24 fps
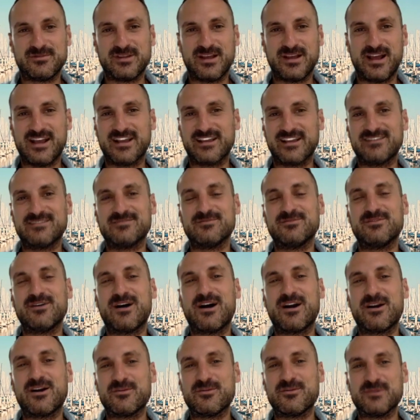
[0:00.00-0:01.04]
I guess,
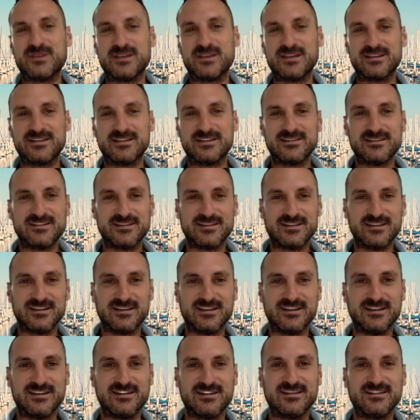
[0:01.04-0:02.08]
environment
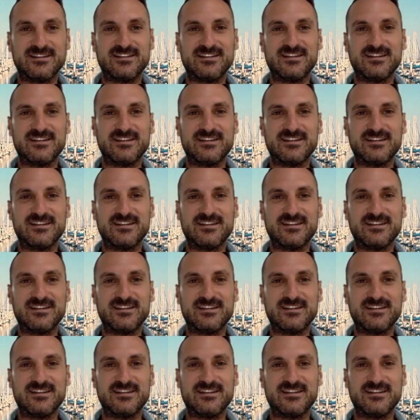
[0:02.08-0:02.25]
and